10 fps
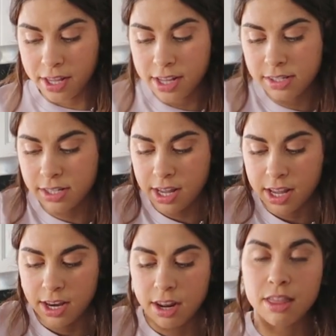these
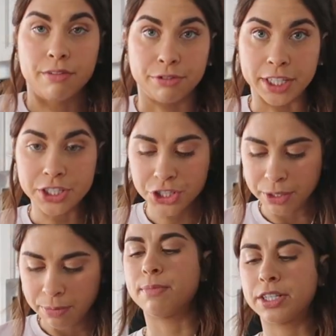in the
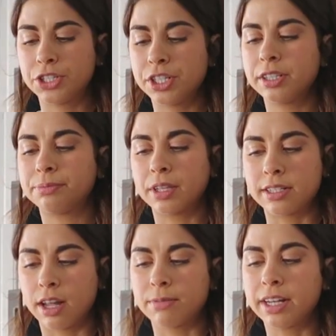fridge. The mixture
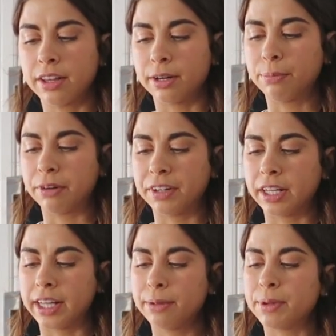has come together
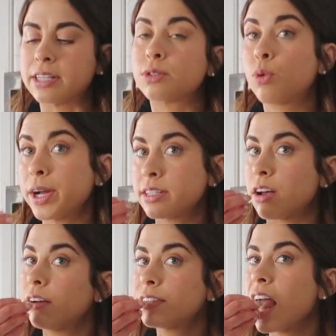perfectly, but it's quite
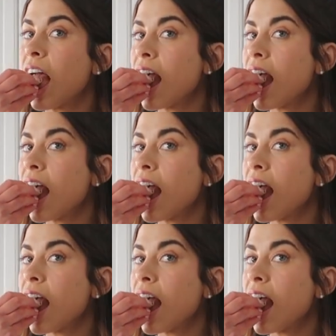soft,